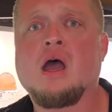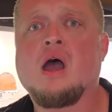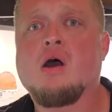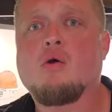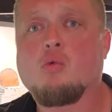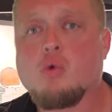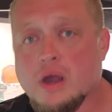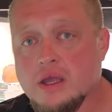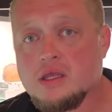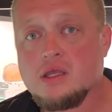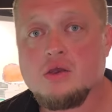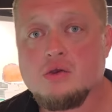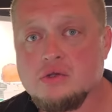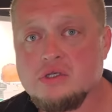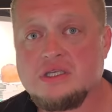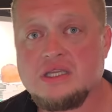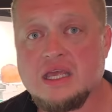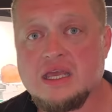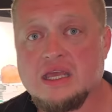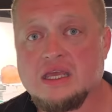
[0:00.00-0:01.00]
What you
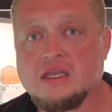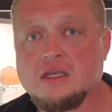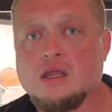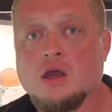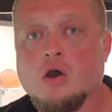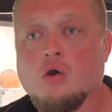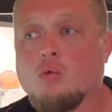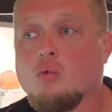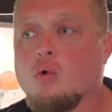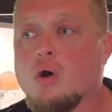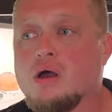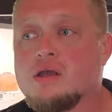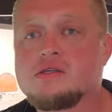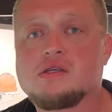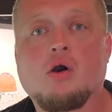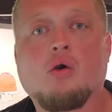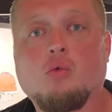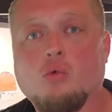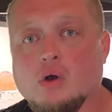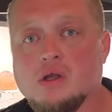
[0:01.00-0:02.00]
did was
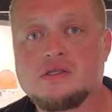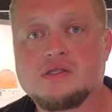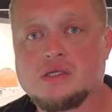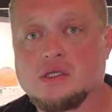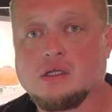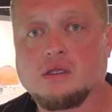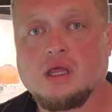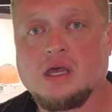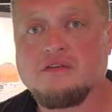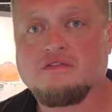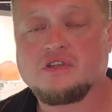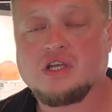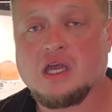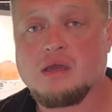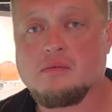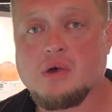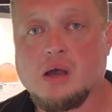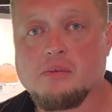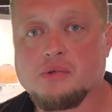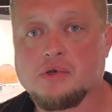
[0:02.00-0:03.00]
a
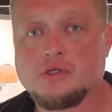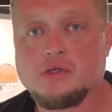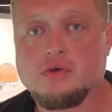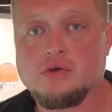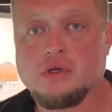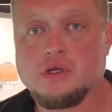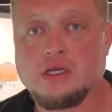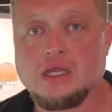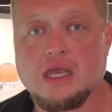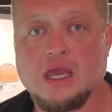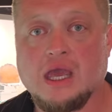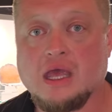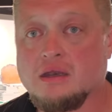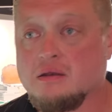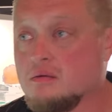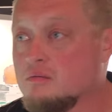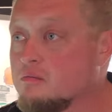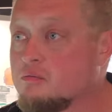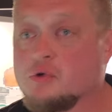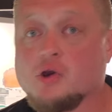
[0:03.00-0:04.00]
once-in-a-lifetime opportunity
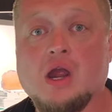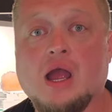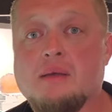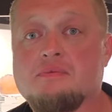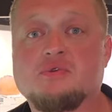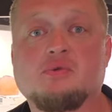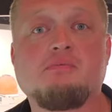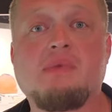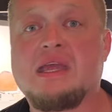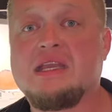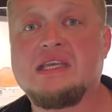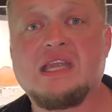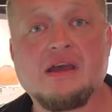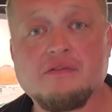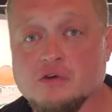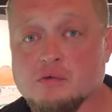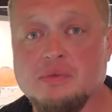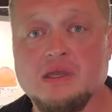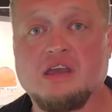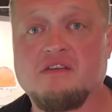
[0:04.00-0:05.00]
and perhaps may
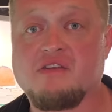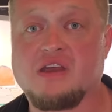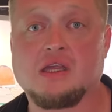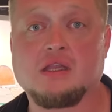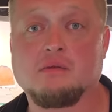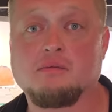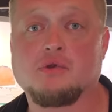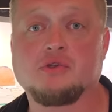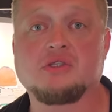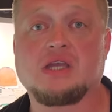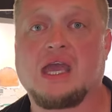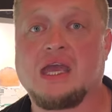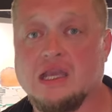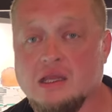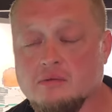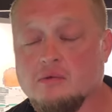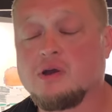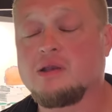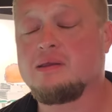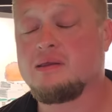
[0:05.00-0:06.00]
never be available to
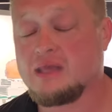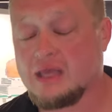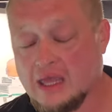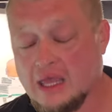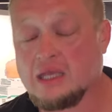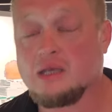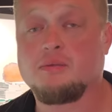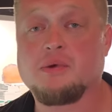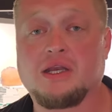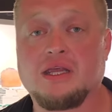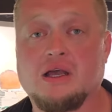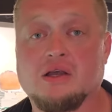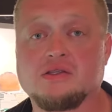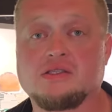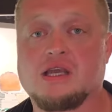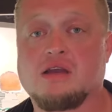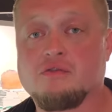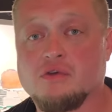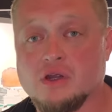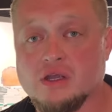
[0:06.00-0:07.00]
anybody else
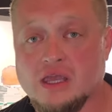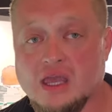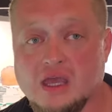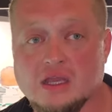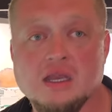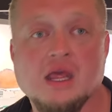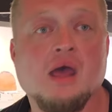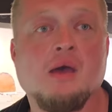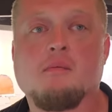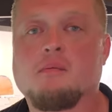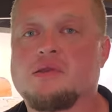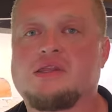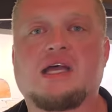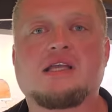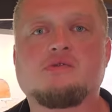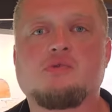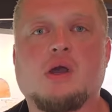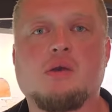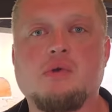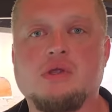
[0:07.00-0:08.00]
ever again. But
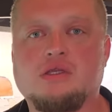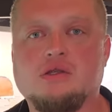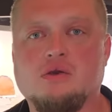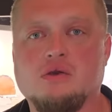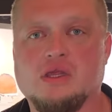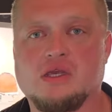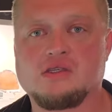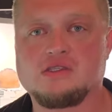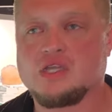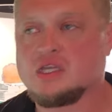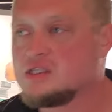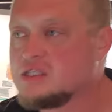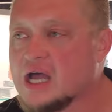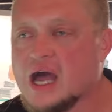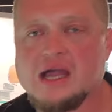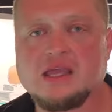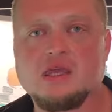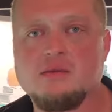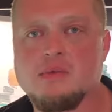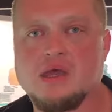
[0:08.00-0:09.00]
that's why we do this, to
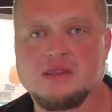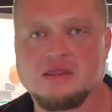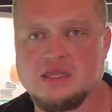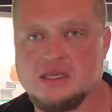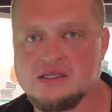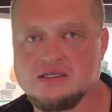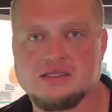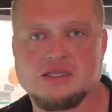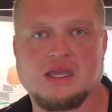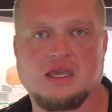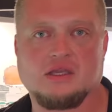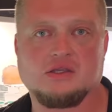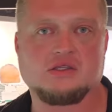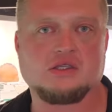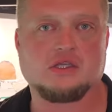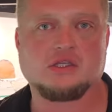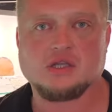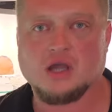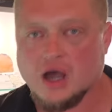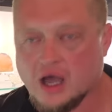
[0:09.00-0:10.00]
document these things,
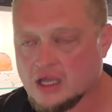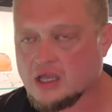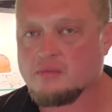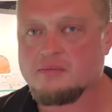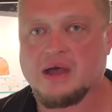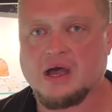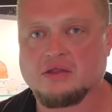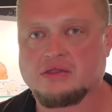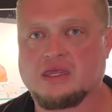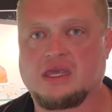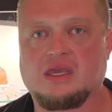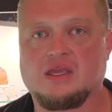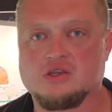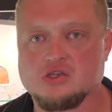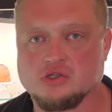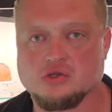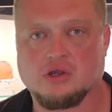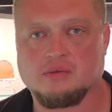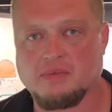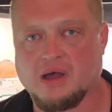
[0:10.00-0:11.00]
to talk about the
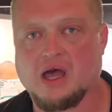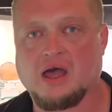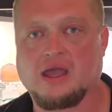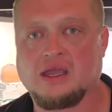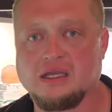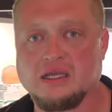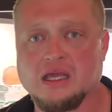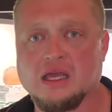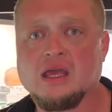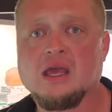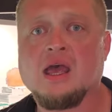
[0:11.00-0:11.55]
history behind it.